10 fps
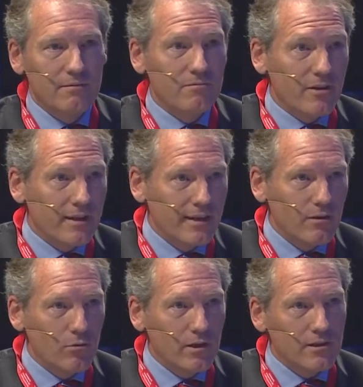frankly,
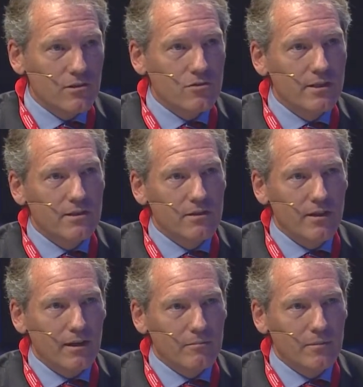all industries
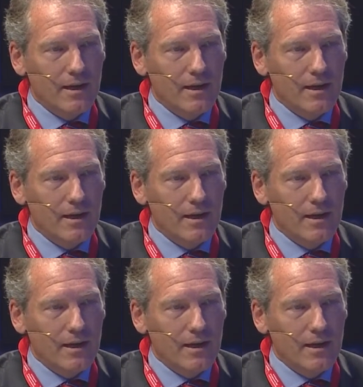develop.